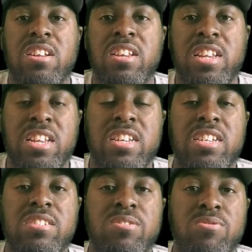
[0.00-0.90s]
leading
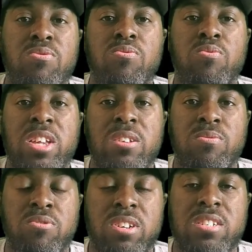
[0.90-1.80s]
into week
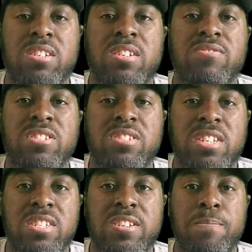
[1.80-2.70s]
one of the
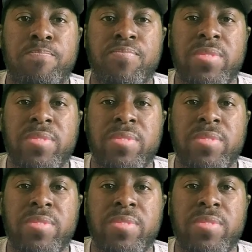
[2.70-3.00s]
season.